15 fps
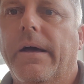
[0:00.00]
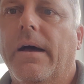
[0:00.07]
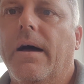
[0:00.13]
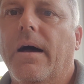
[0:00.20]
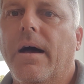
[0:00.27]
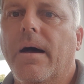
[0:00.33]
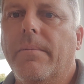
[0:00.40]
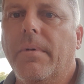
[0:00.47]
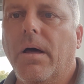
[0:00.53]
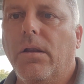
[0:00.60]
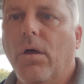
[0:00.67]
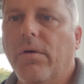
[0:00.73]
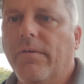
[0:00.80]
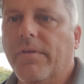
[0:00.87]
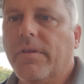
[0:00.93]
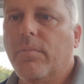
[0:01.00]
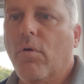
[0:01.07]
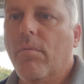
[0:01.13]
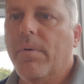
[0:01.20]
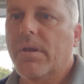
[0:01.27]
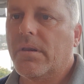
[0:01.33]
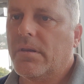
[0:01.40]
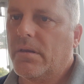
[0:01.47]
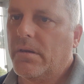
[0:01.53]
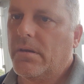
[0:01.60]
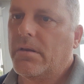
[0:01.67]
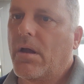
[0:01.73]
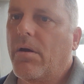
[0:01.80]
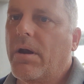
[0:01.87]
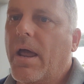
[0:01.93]
A lot of small
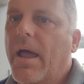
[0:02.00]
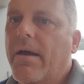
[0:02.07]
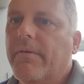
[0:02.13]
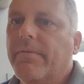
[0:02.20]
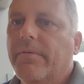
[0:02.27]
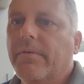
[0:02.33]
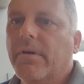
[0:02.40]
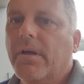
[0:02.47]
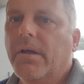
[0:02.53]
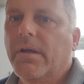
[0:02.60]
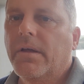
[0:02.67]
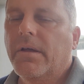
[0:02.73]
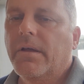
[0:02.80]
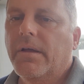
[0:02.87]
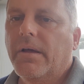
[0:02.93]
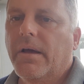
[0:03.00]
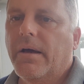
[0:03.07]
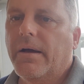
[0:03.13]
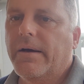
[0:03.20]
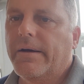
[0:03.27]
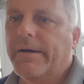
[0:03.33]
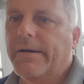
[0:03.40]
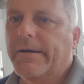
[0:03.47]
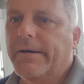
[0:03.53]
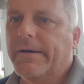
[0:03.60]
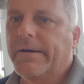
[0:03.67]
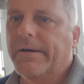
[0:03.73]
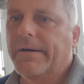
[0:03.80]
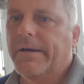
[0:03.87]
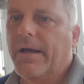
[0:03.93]
businesses don't have
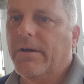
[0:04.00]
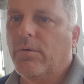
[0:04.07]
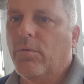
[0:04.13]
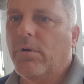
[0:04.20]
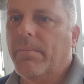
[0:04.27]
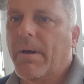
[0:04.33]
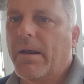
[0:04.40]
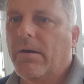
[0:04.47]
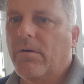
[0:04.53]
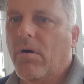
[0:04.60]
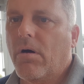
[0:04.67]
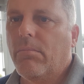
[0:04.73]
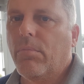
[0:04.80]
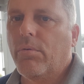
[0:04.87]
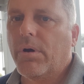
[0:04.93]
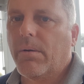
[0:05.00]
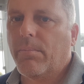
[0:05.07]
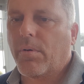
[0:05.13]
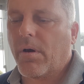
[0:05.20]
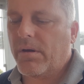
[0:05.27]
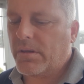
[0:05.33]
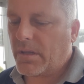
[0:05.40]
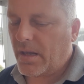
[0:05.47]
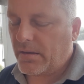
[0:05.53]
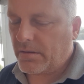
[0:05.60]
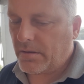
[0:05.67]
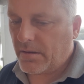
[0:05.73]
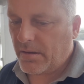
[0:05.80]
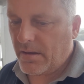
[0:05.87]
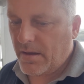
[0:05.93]
an automated onboarding
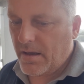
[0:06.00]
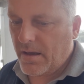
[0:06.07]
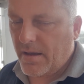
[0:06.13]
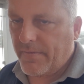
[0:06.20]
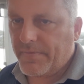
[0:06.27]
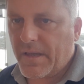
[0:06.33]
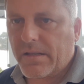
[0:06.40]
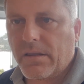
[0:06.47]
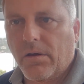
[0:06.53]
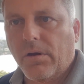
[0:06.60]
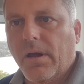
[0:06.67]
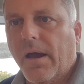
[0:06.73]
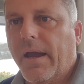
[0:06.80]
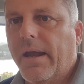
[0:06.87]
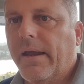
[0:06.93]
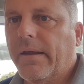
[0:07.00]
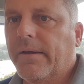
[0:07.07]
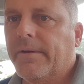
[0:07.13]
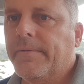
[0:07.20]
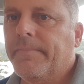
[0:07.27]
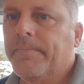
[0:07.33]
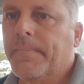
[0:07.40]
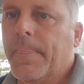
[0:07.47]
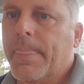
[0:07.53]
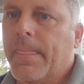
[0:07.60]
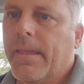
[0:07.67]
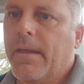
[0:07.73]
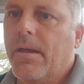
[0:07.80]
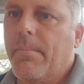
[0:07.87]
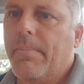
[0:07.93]
process. That's okay,
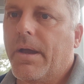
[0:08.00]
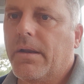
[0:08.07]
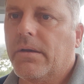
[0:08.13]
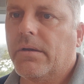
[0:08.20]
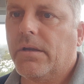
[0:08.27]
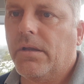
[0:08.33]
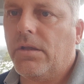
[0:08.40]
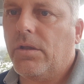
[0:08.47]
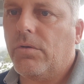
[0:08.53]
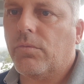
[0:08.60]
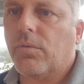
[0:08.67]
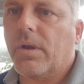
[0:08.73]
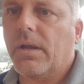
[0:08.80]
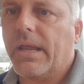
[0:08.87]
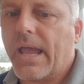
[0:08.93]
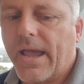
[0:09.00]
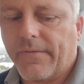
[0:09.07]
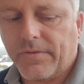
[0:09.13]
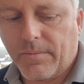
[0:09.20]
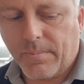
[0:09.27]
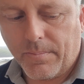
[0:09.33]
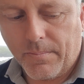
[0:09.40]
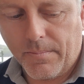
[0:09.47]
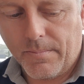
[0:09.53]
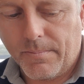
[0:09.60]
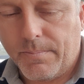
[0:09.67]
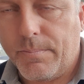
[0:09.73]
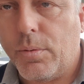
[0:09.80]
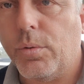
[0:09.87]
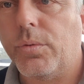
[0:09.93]
but you really have to
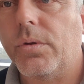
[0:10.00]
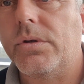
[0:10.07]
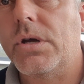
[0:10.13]
put the